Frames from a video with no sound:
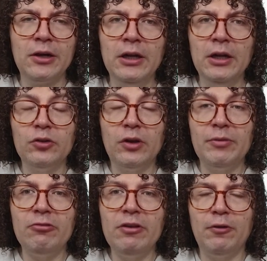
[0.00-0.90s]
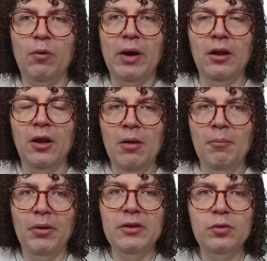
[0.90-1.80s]
So they've been ready for a while. But
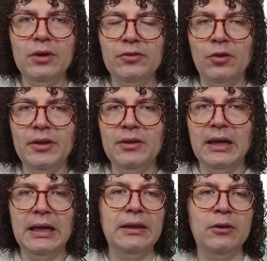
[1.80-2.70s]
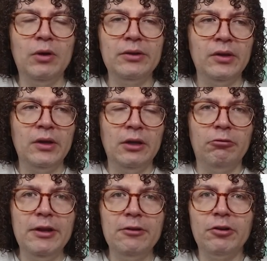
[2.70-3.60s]
this was something that it was really
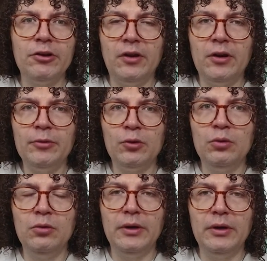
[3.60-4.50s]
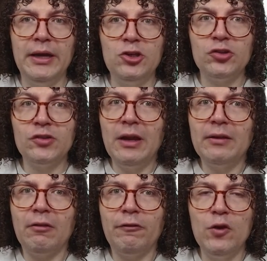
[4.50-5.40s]
reserved to just selected
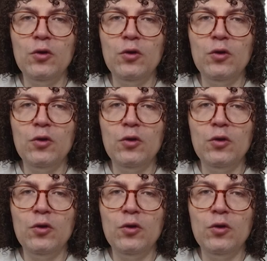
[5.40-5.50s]
few.